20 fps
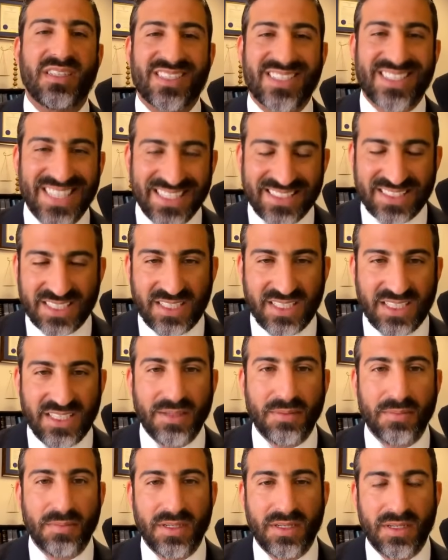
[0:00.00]

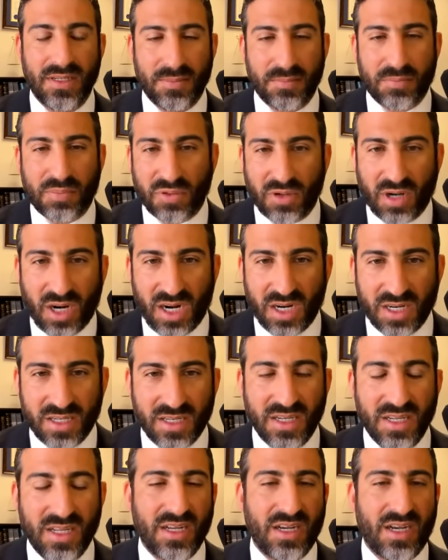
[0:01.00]
necessity
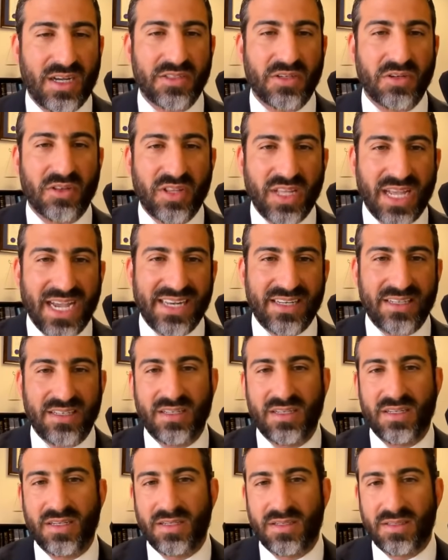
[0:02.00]
prong, under that
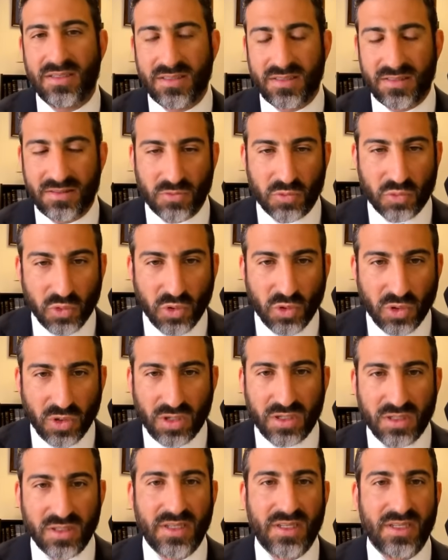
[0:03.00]

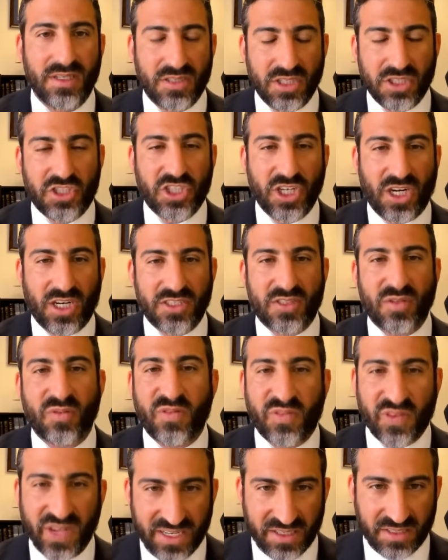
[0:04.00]
rule, the judge
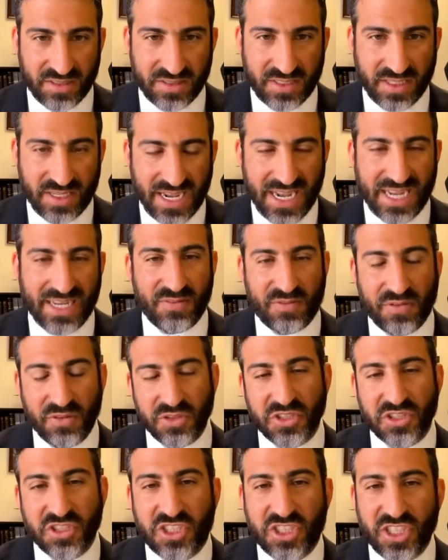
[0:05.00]
failed. And if it
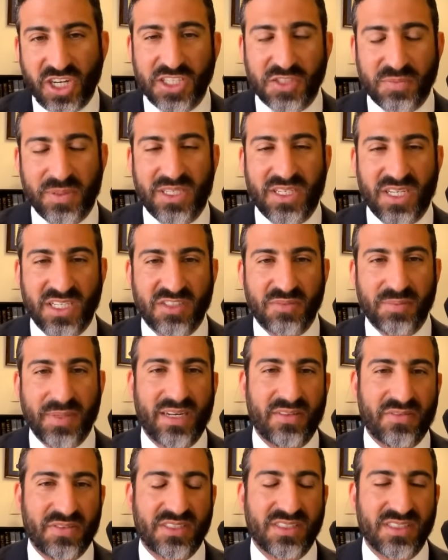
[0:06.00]
was just because of
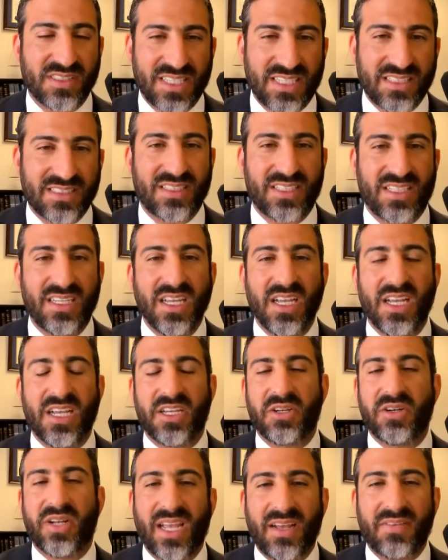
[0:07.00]
manifest necessity,
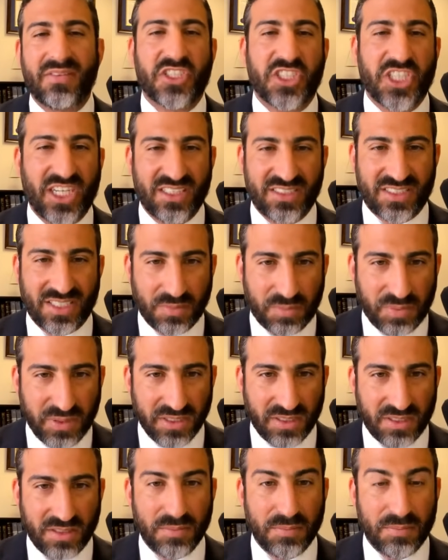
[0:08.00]
you'd have a chance at
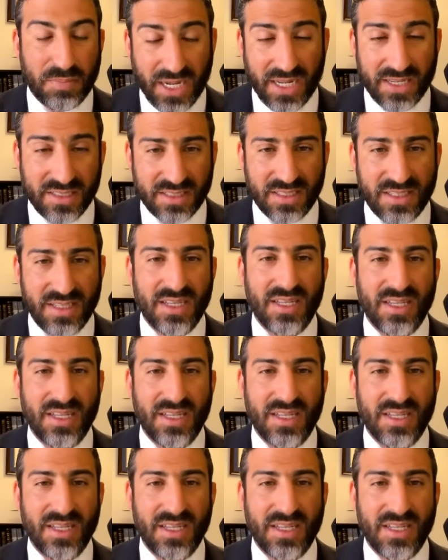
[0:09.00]
appeal. But